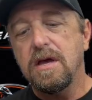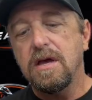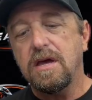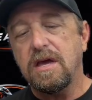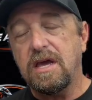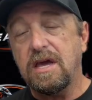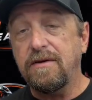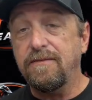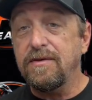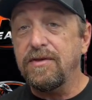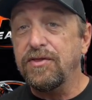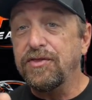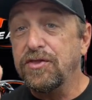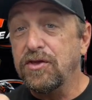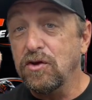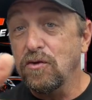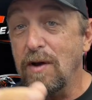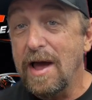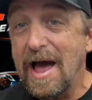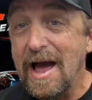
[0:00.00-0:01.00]
even
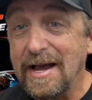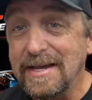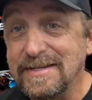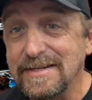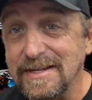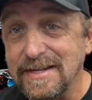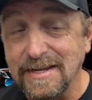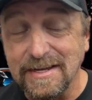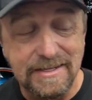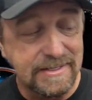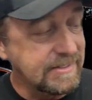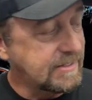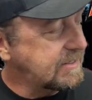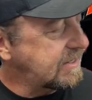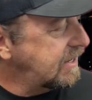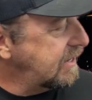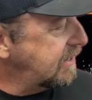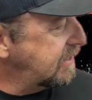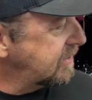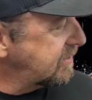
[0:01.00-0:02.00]
through accidents.
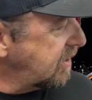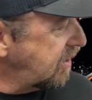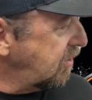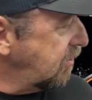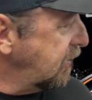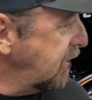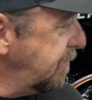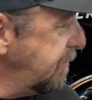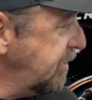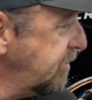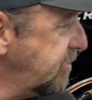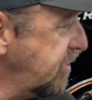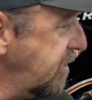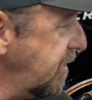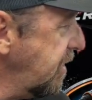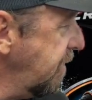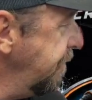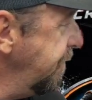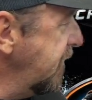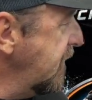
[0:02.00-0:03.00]
So let me show
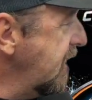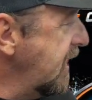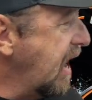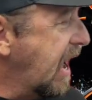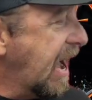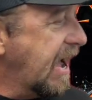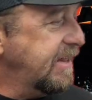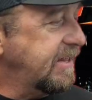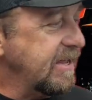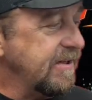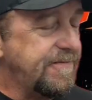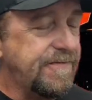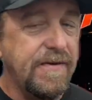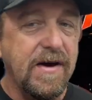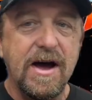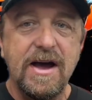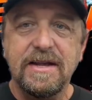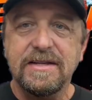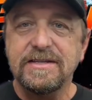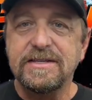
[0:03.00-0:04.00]
you. I did
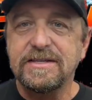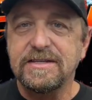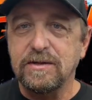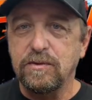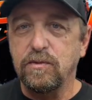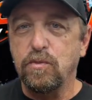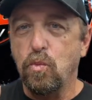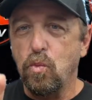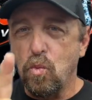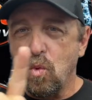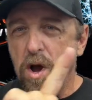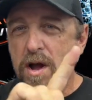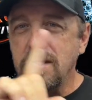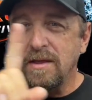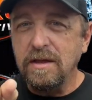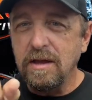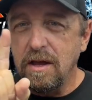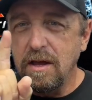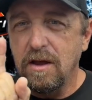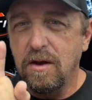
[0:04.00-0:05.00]
find
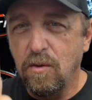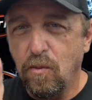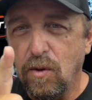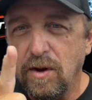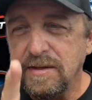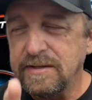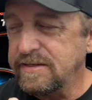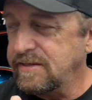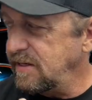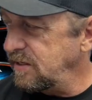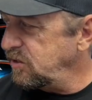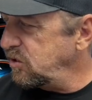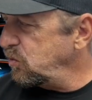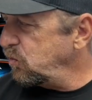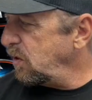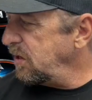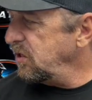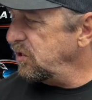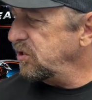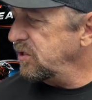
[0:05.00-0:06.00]
one
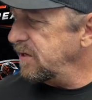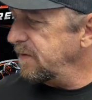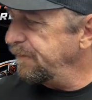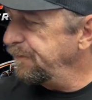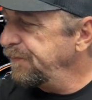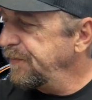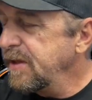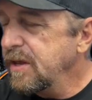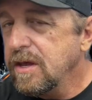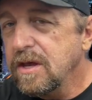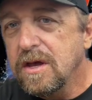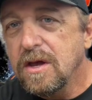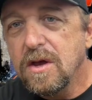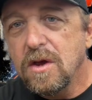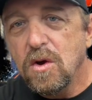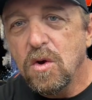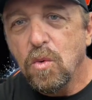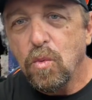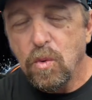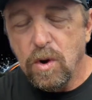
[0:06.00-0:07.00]
situation
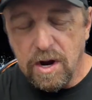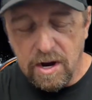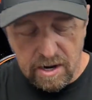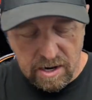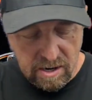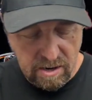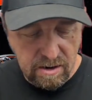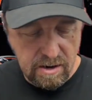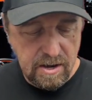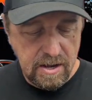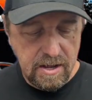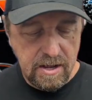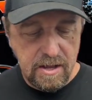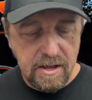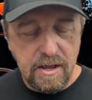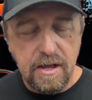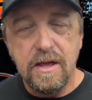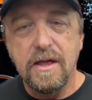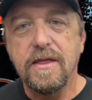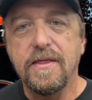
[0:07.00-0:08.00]
where
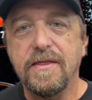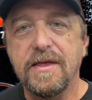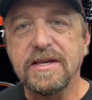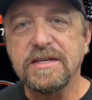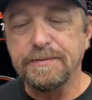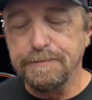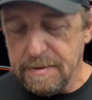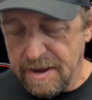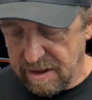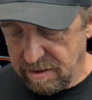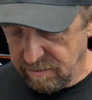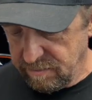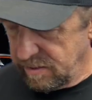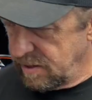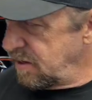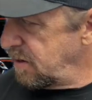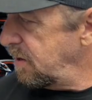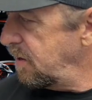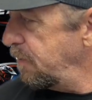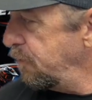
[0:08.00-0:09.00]
this mount
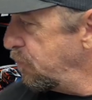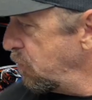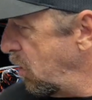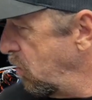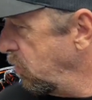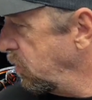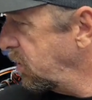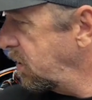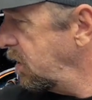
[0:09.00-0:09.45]
broke,